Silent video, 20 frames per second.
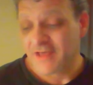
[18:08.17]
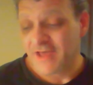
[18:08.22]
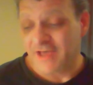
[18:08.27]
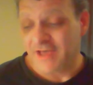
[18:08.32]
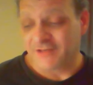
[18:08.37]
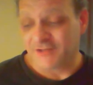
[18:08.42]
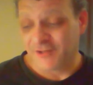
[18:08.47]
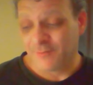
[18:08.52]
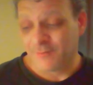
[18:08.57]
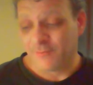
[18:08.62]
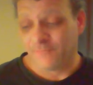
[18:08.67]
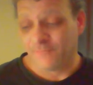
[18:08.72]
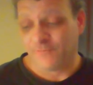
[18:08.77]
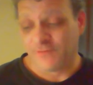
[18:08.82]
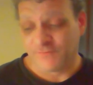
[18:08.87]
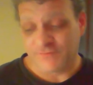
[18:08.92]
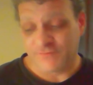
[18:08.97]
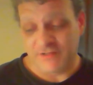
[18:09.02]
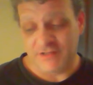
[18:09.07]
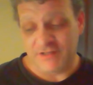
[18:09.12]
At number
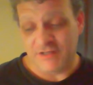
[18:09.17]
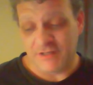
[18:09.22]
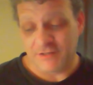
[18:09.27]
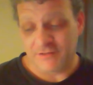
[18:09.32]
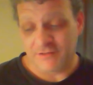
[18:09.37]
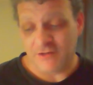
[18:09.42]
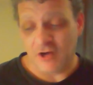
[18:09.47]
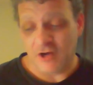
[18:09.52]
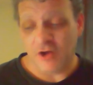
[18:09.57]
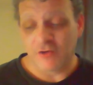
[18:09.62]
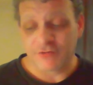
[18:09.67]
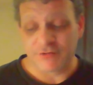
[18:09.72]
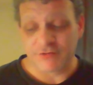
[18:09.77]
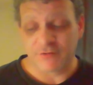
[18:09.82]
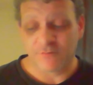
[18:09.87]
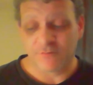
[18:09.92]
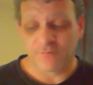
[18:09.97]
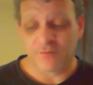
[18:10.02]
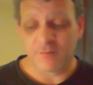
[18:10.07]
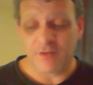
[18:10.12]
15,
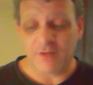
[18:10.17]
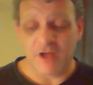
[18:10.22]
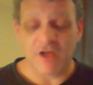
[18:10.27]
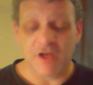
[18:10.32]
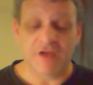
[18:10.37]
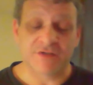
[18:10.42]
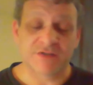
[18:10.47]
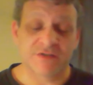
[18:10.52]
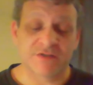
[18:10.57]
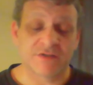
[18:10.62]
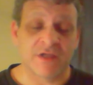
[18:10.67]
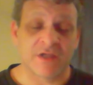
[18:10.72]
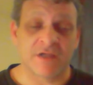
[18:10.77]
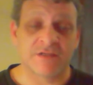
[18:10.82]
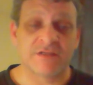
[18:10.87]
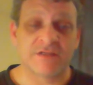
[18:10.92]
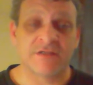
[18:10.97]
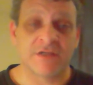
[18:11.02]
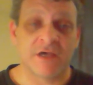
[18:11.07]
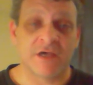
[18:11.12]
also from Us,
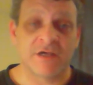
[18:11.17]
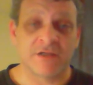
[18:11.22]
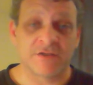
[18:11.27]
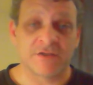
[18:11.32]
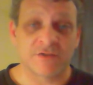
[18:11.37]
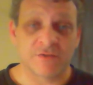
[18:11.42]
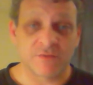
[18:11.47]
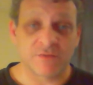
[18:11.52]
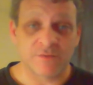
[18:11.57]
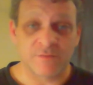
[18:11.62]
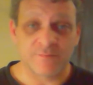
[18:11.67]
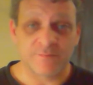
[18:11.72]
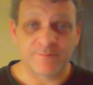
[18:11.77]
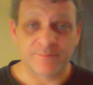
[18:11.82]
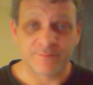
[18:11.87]
1992,